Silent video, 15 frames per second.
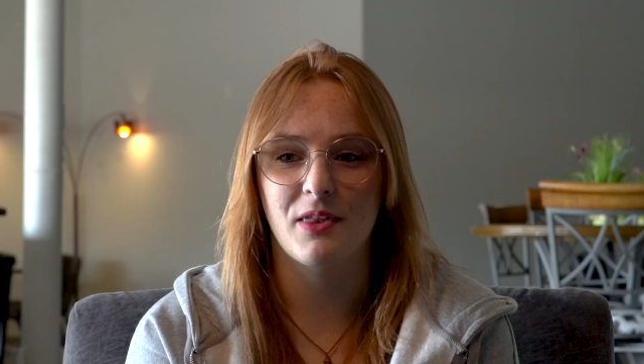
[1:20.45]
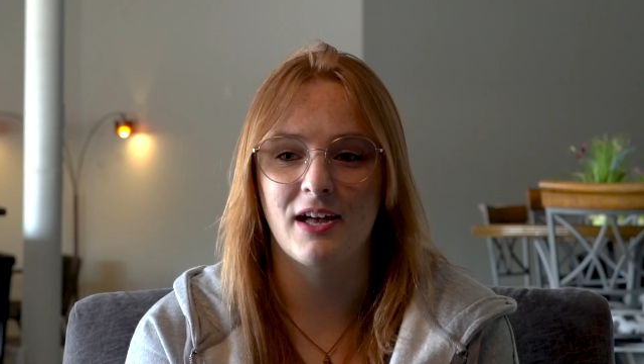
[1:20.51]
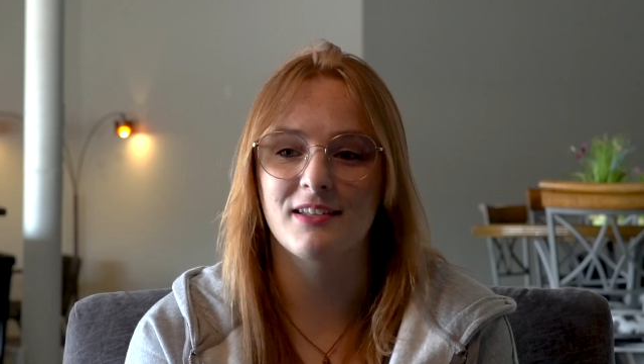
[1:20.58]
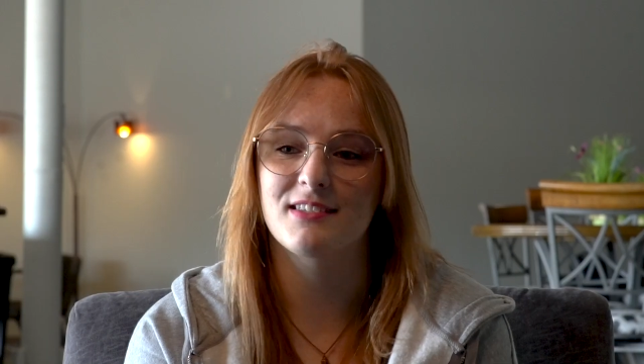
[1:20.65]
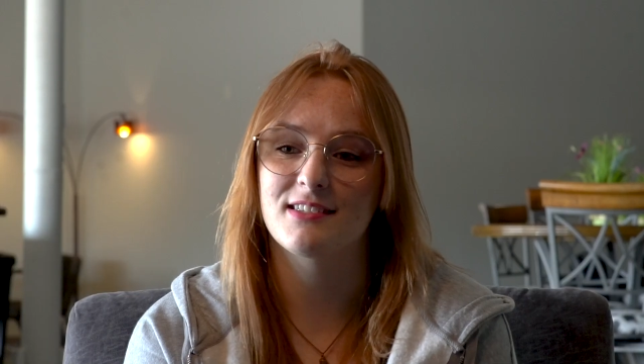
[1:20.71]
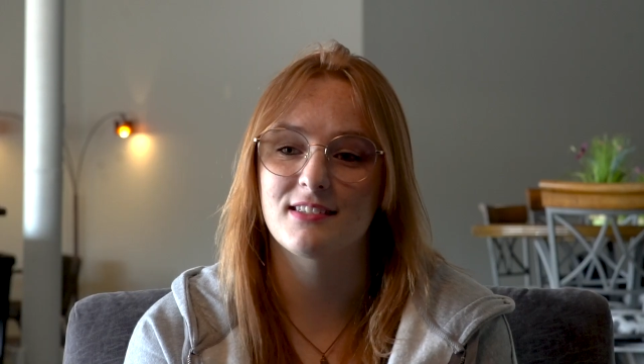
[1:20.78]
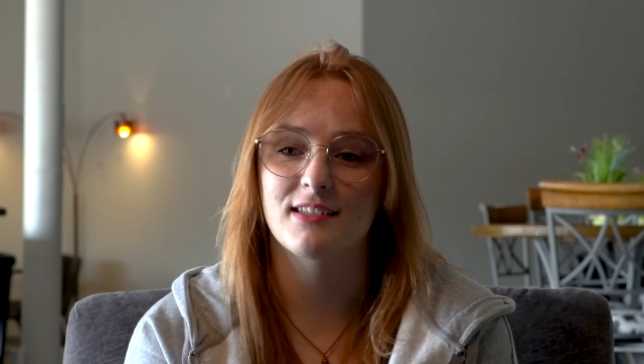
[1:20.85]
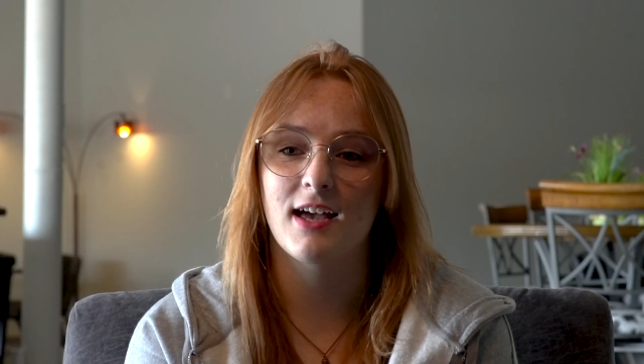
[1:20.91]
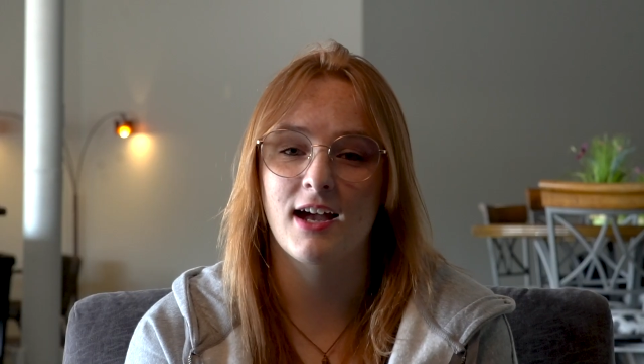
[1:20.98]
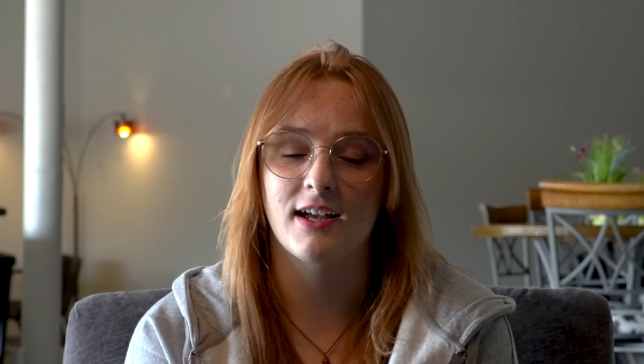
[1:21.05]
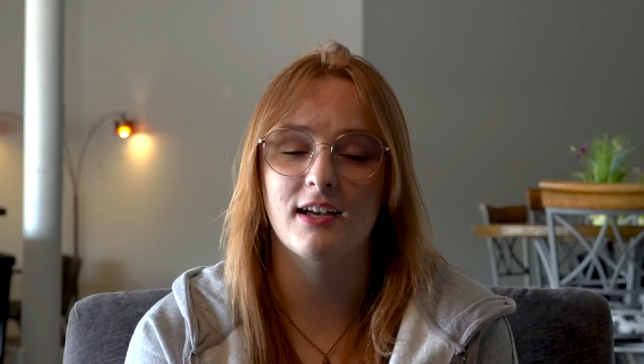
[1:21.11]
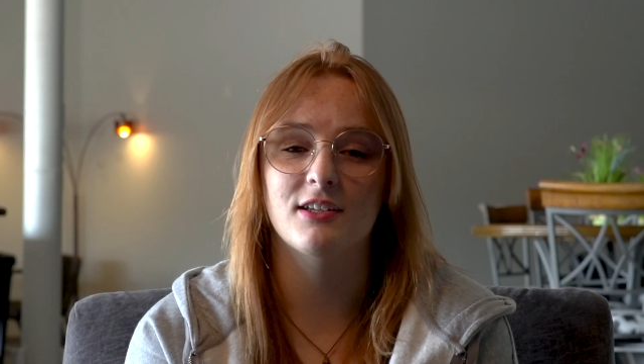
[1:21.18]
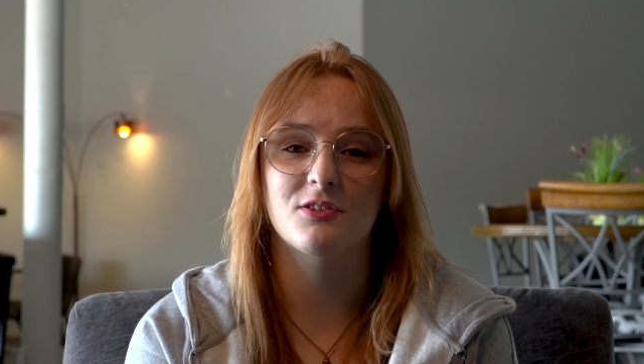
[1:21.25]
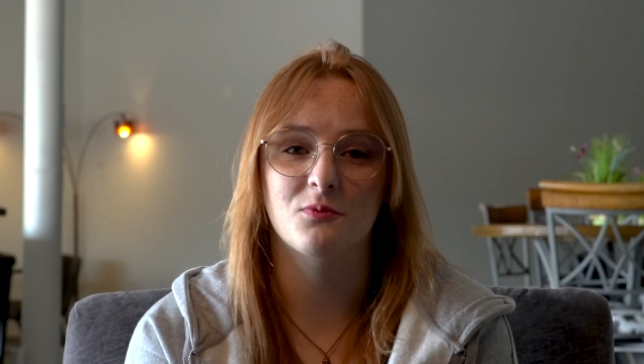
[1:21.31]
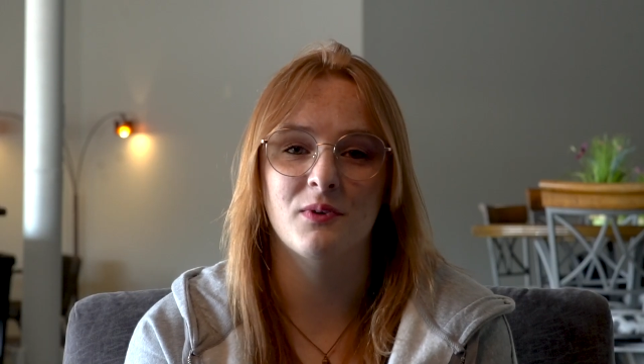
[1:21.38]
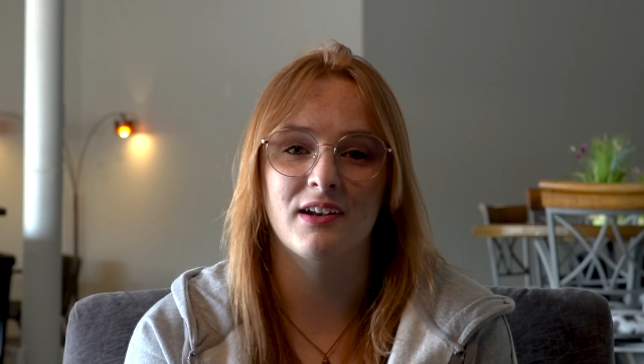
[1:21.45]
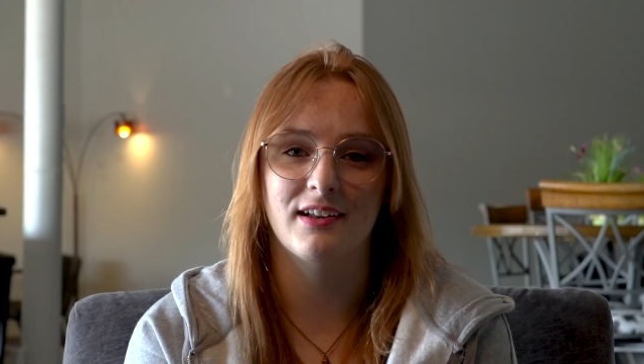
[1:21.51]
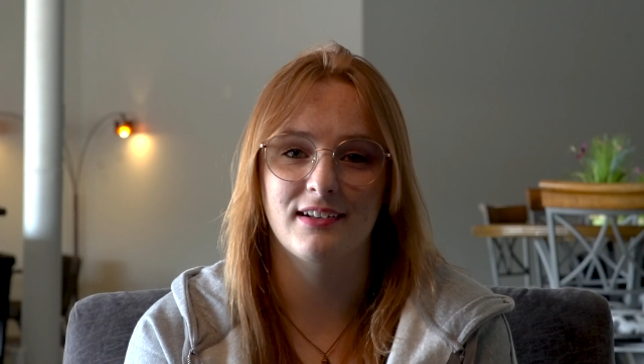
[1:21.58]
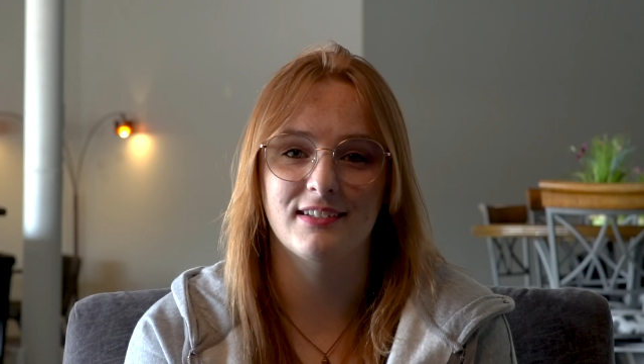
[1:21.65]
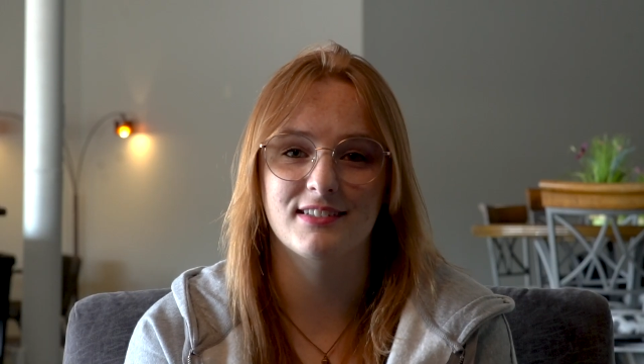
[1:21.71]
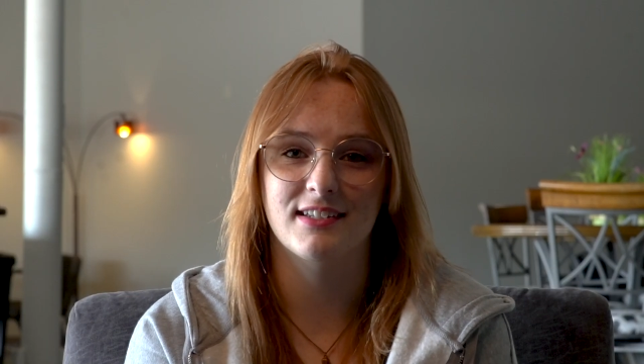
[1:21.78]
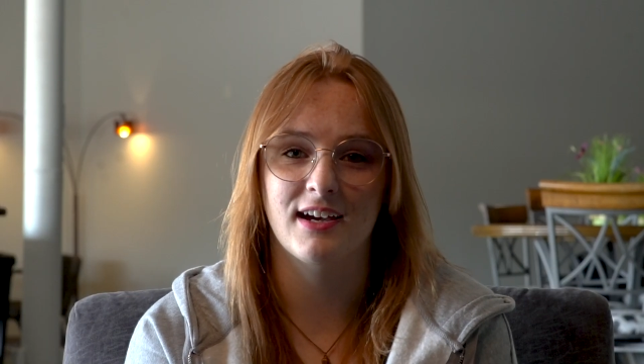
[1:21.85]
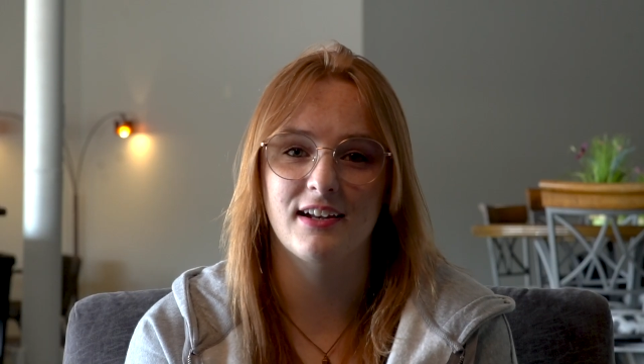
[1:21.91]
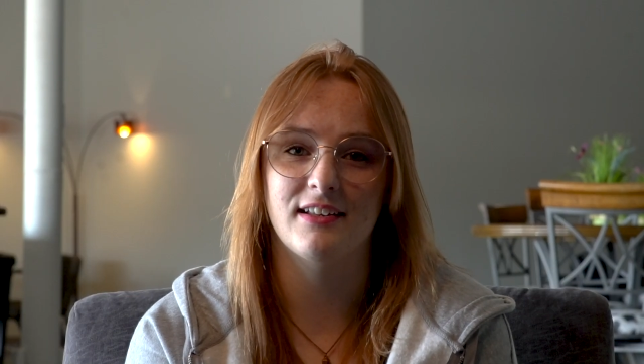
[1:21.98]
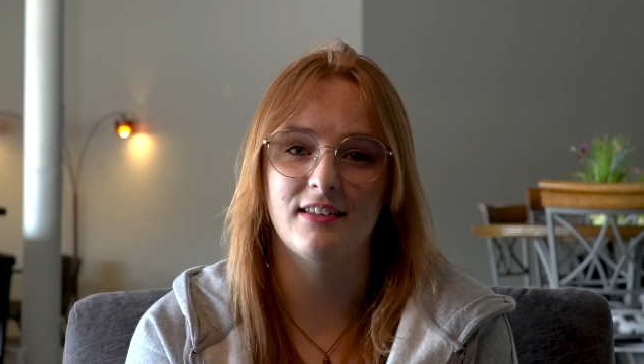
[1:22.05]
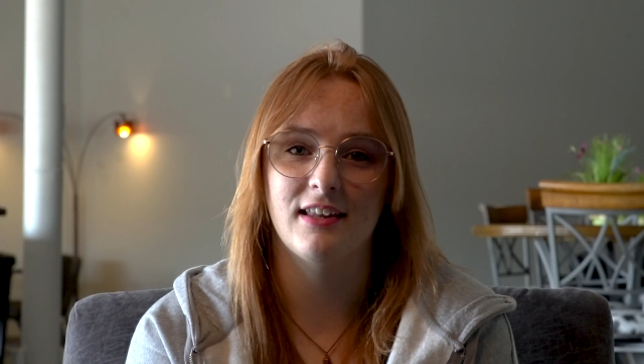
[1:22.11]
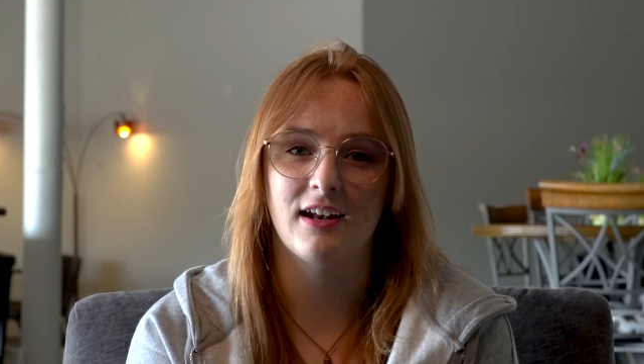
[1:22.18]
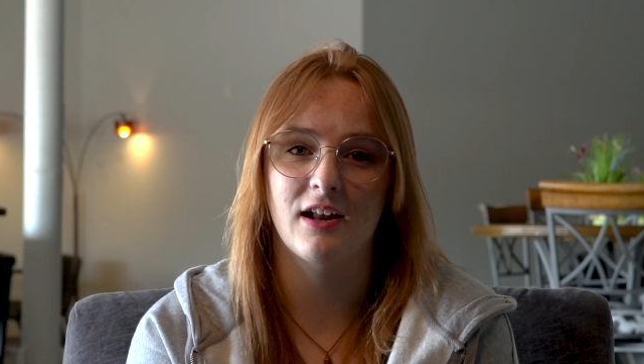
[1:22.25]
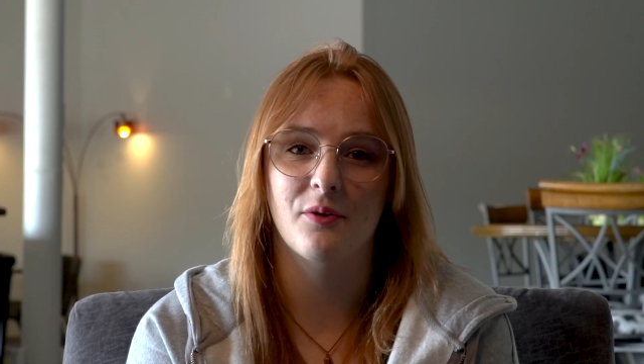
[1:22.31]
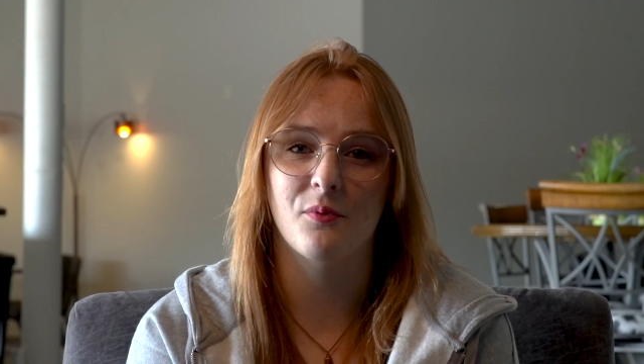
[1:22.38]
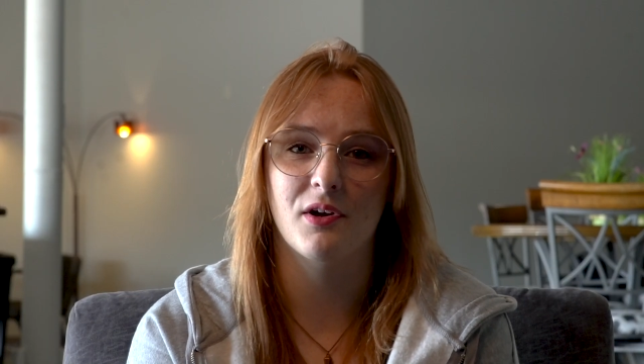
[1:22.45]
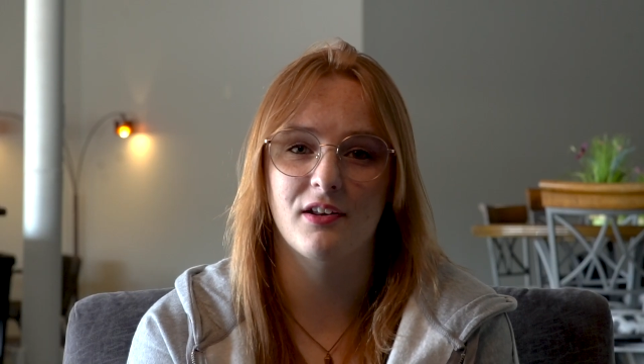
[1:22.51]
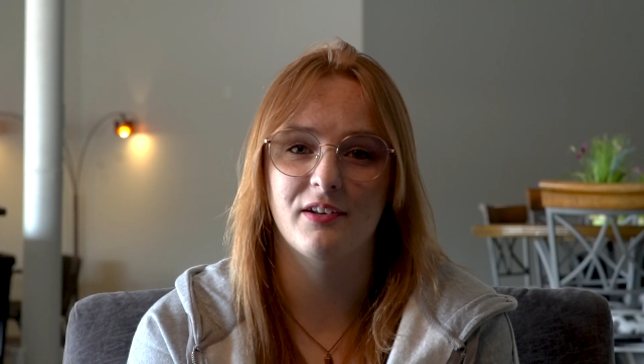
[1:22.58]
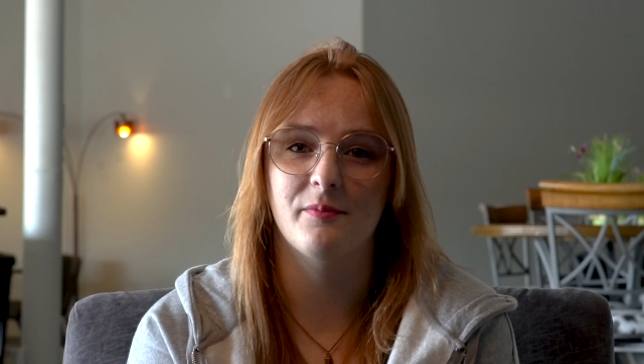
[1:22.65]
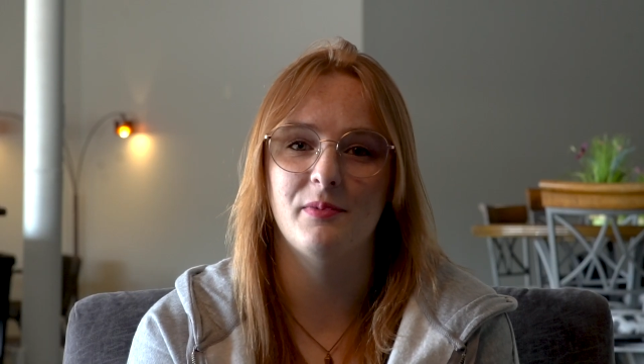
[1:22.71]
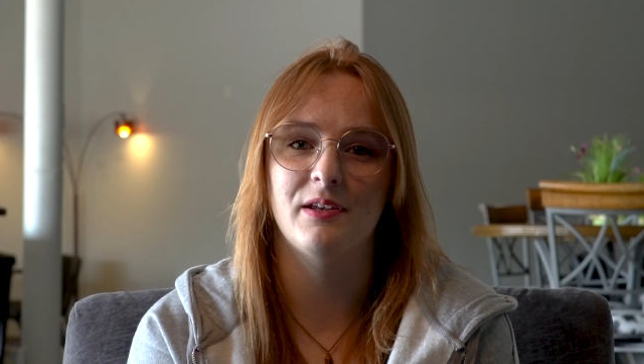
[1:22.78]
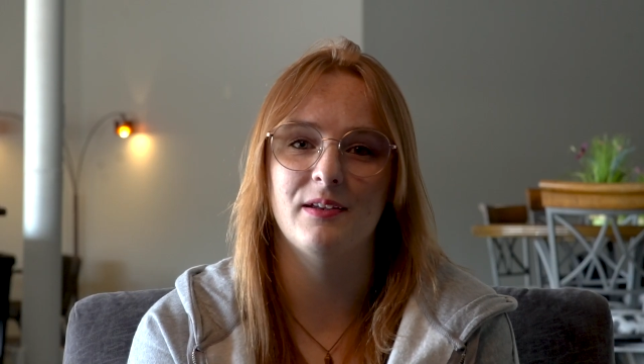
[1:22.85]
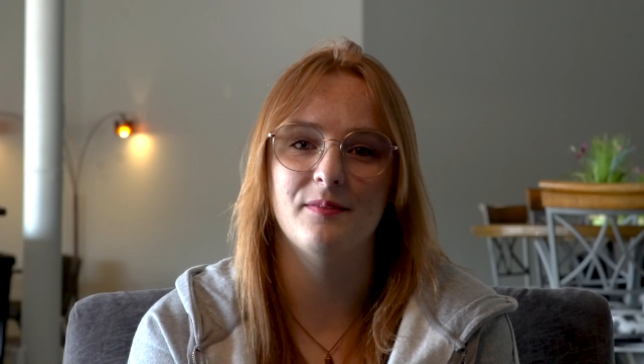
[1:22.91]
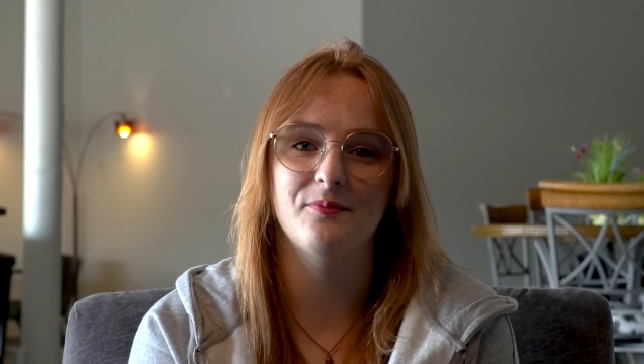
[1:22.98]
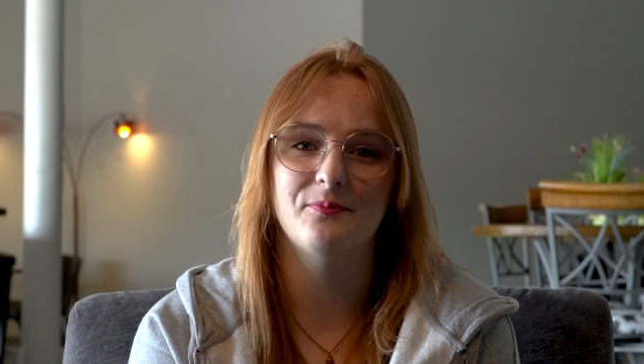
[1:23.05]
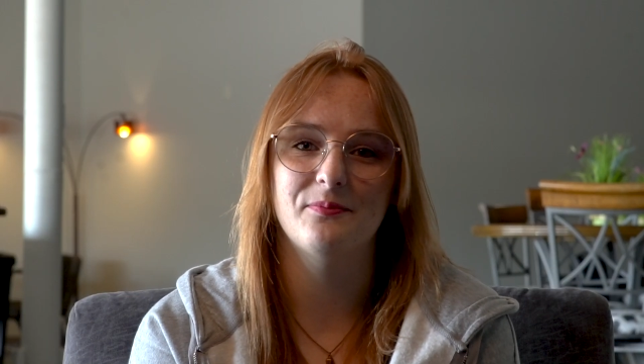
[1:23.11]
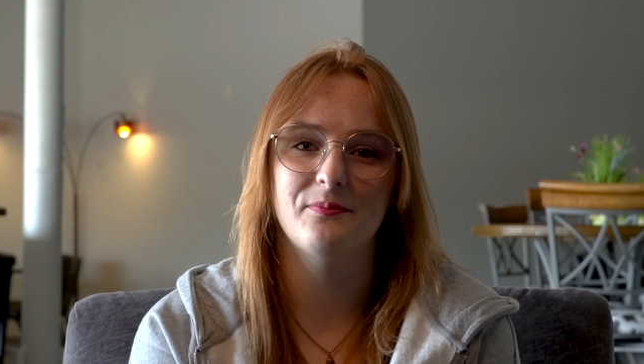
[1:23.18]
that's, I guess, when I decided that I wanted to be